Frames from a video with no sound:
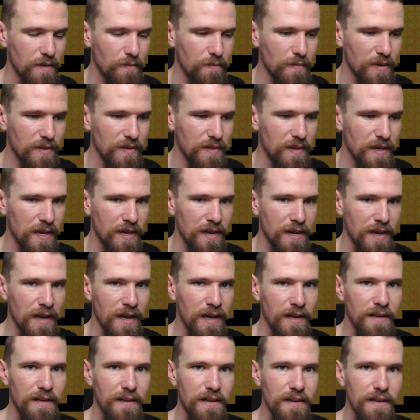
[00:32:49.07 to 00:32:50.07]
But
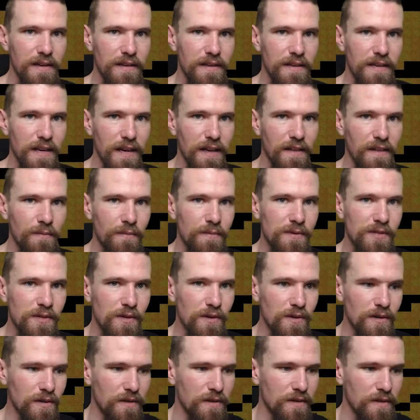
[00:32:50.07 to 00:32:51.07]
then, yeah, that was
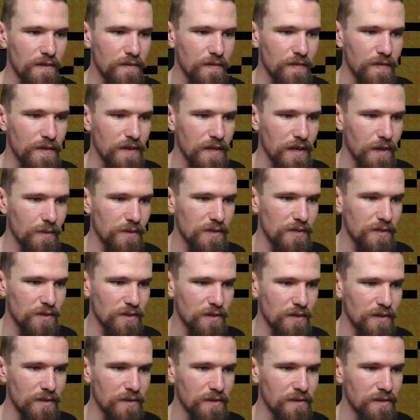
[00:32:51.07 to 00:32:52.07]
good. That was
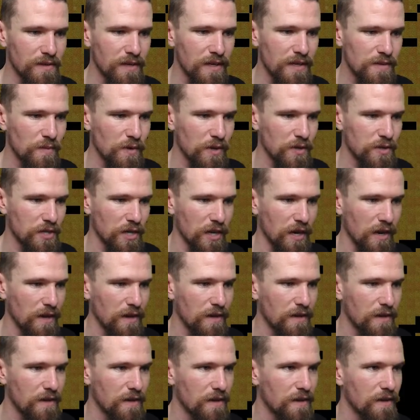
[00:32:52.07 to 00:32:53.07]
good. Nice work, Chung.
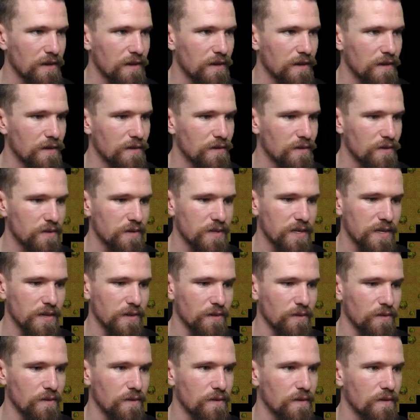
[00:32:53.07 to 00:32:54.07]
Good
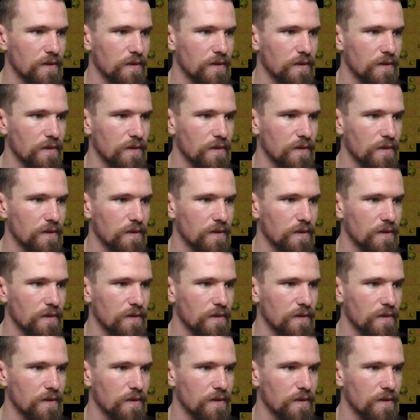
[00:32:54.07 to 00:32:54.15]
kill.